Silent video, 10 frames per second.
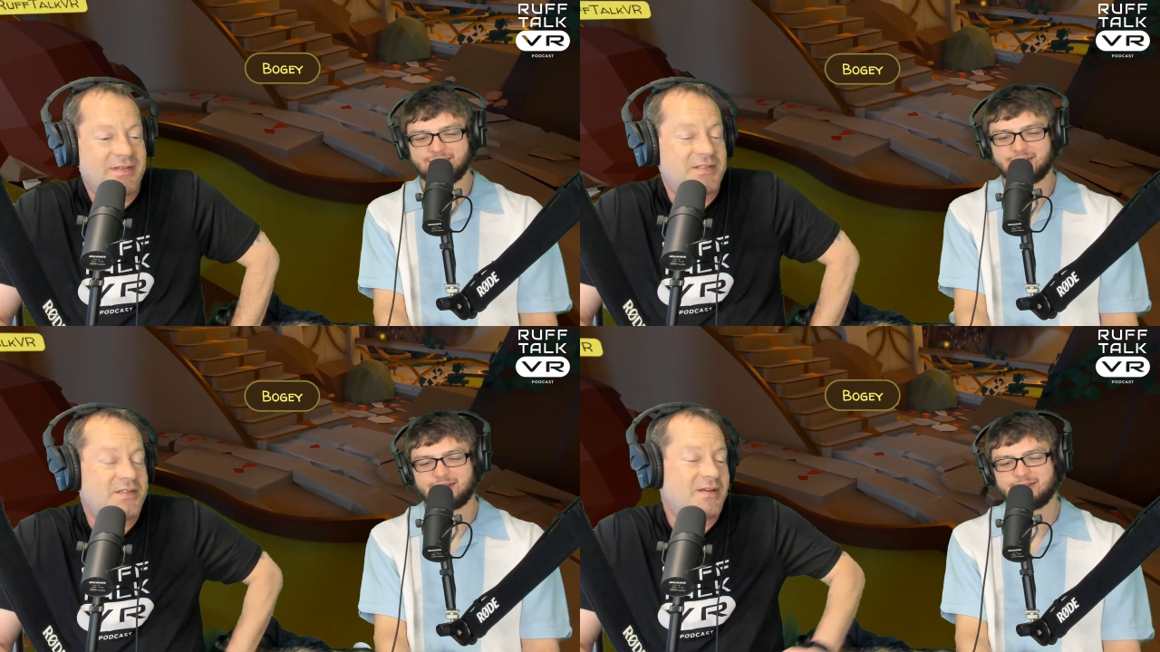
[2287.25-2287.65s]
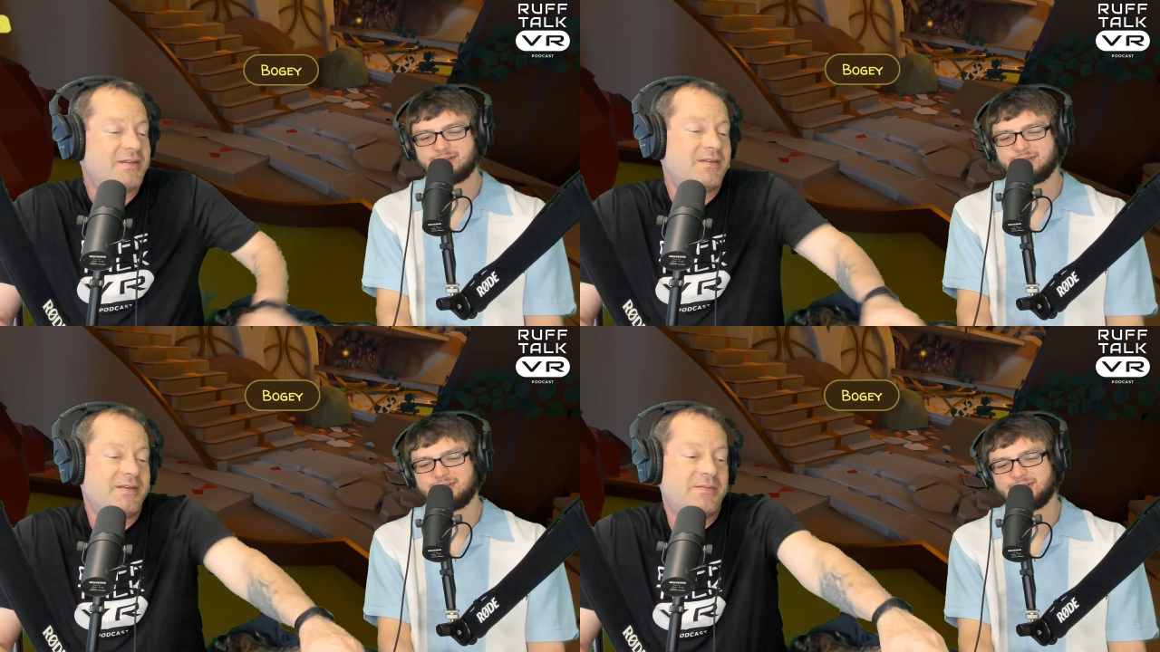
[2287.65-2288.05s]
Speaker 1: I saw
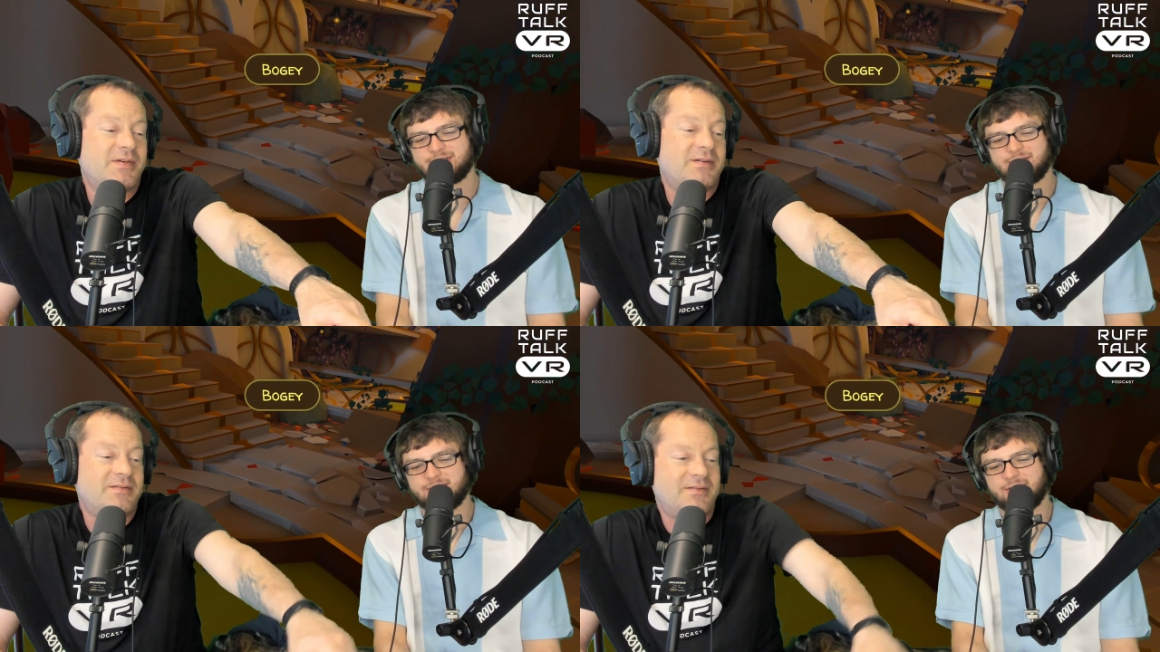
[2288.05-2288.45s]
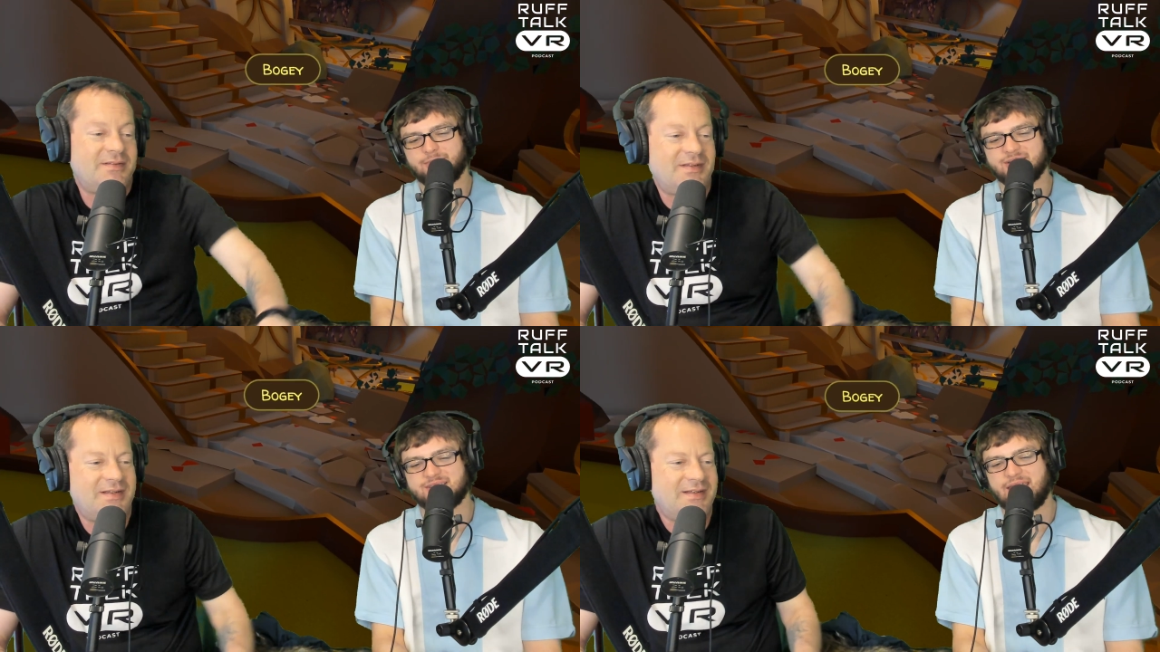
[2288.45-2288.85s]
it in the email.
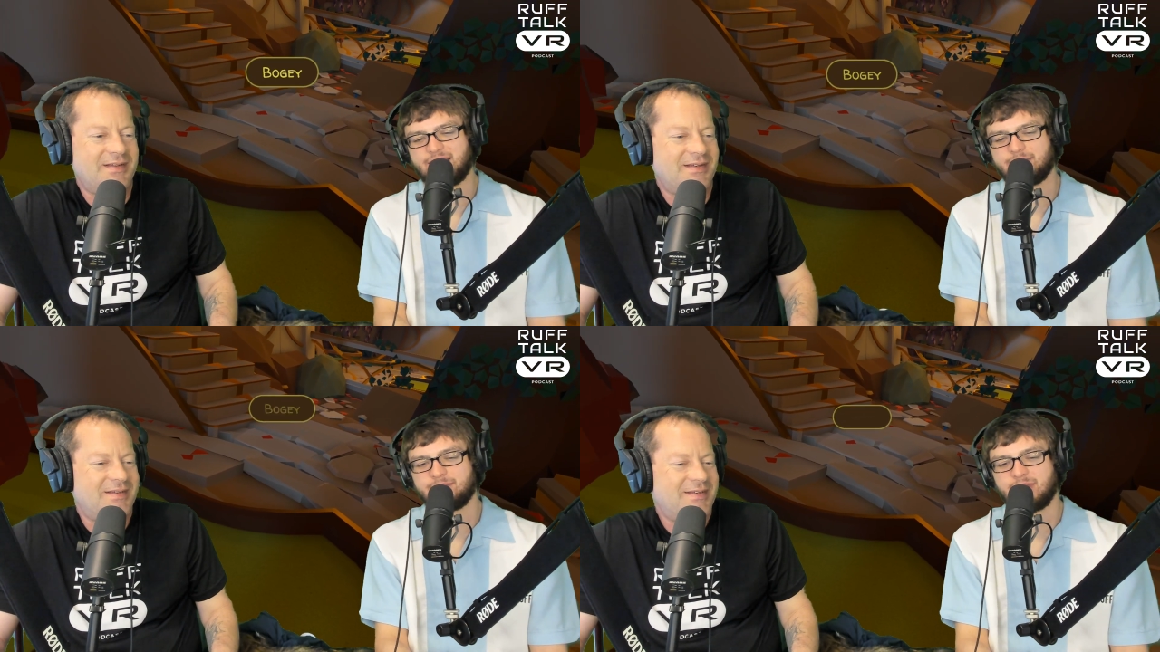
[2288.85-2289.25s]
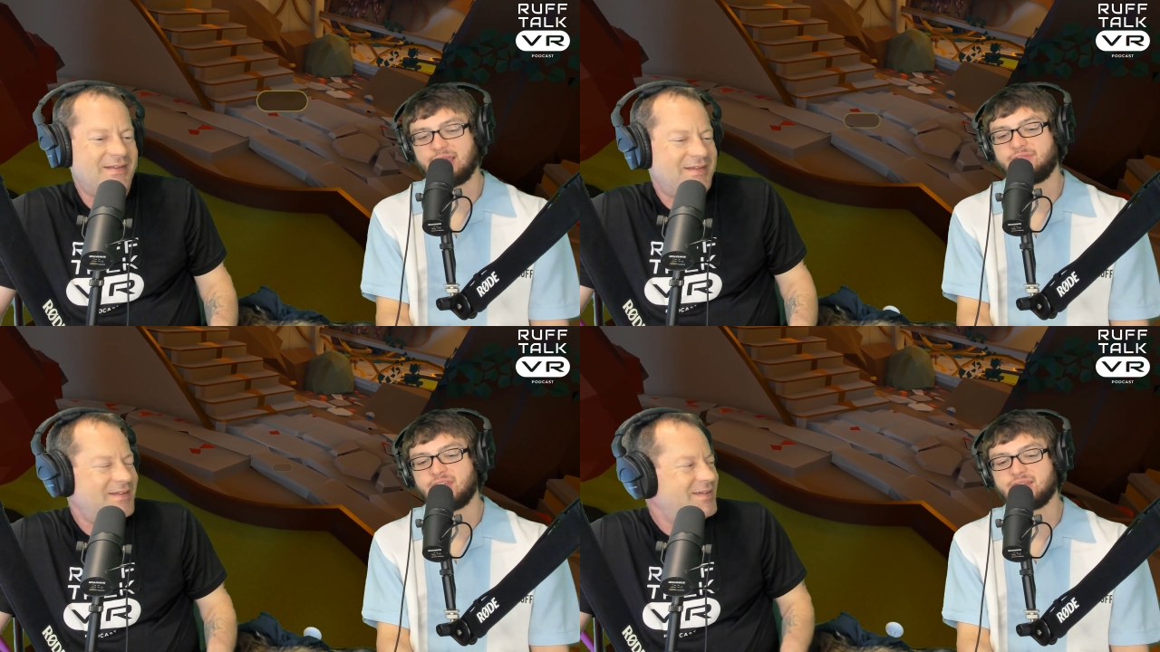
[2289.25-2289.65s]
But damn,
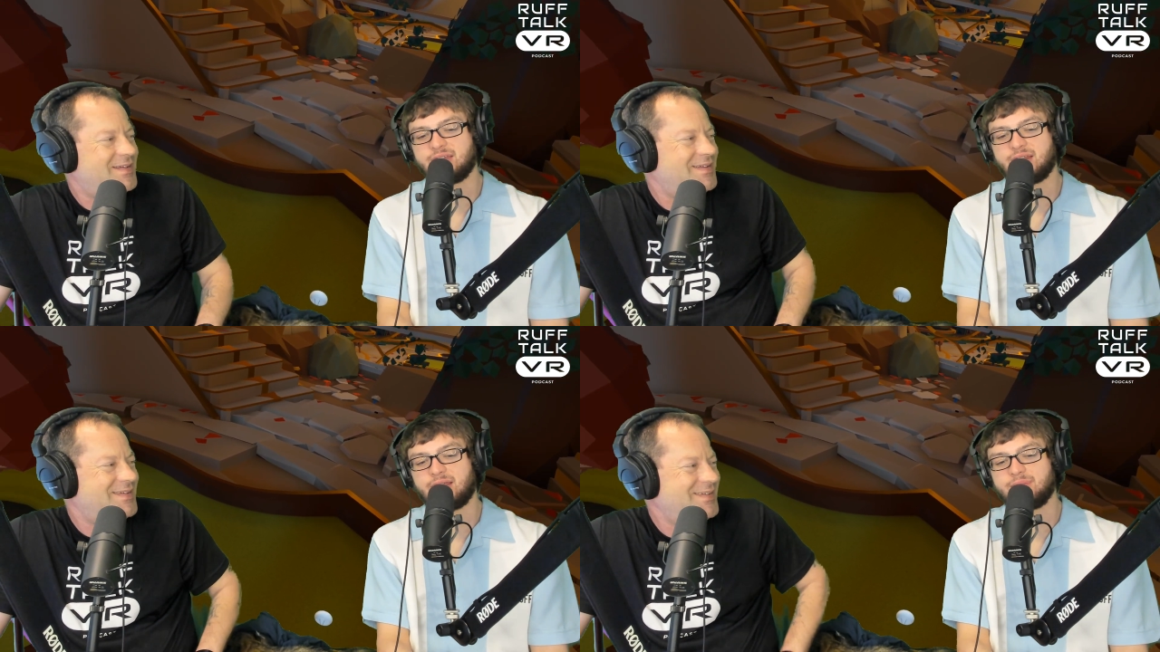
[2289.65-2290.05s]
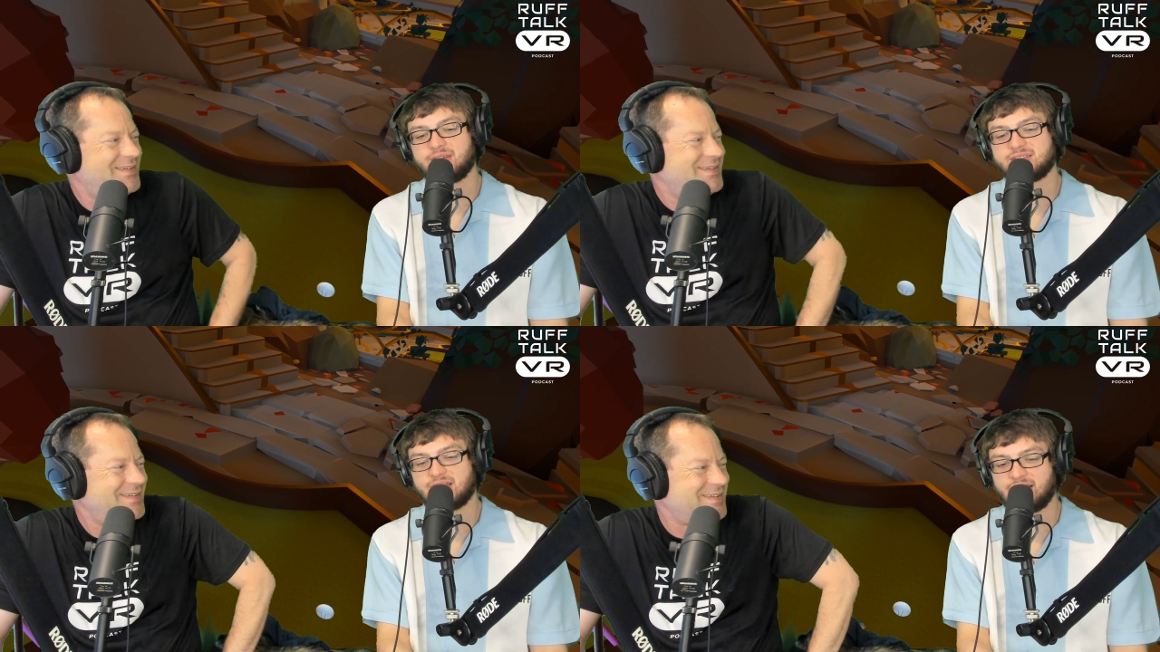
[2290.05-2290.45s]
if they did, I'd
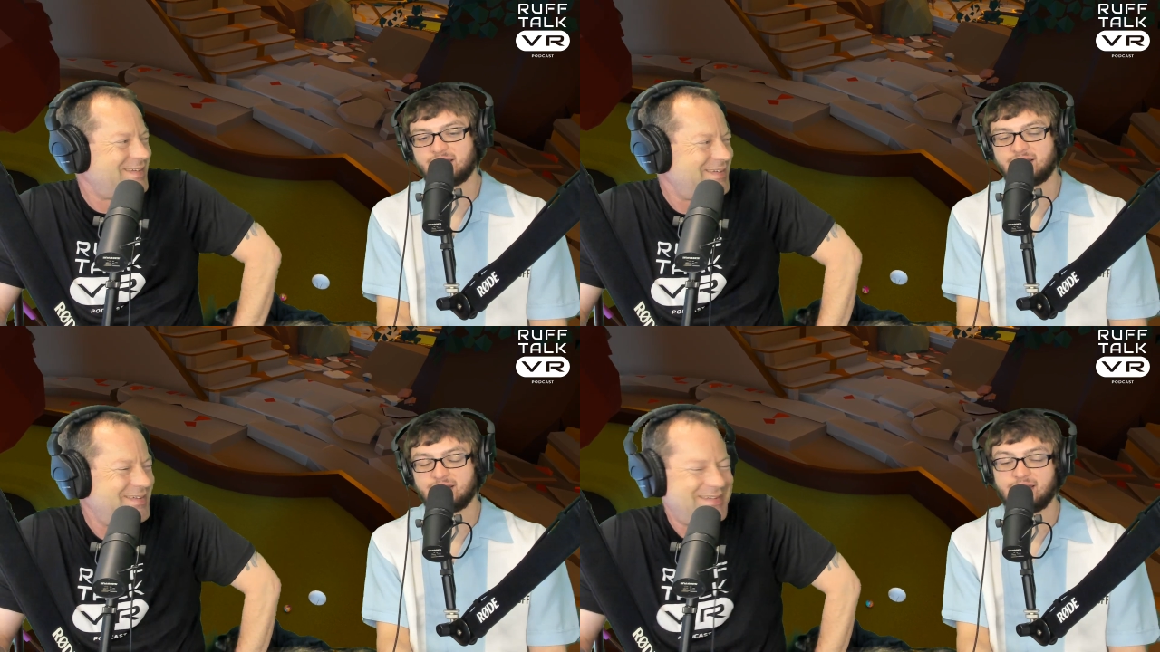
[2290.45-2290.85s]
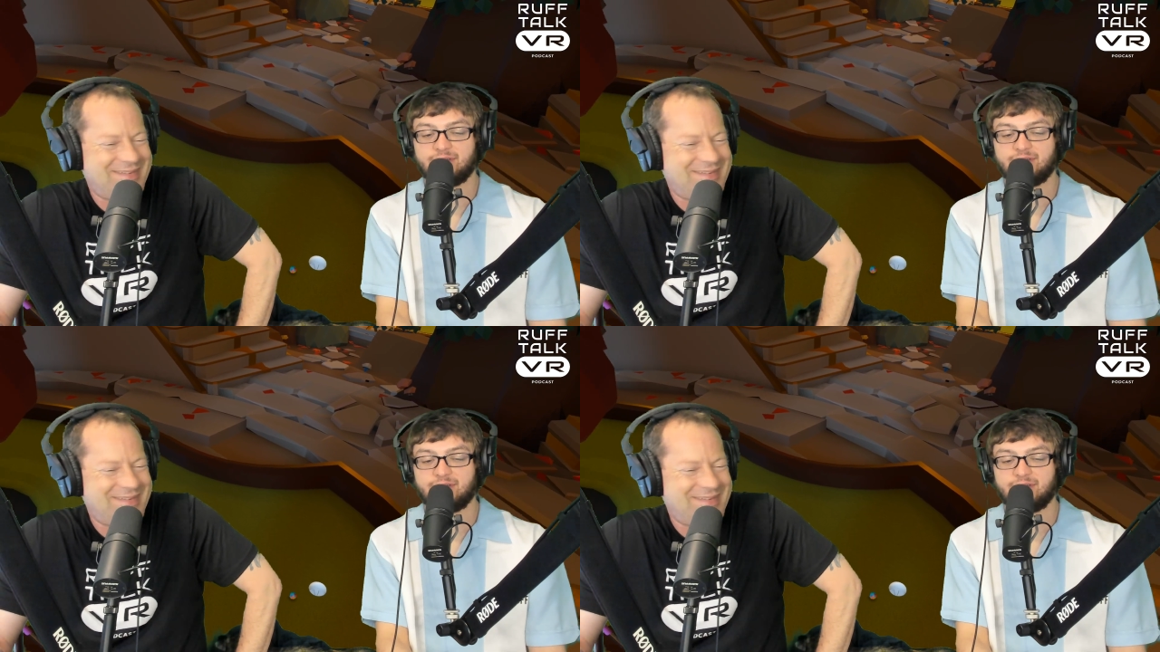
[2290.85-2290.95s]
be excited.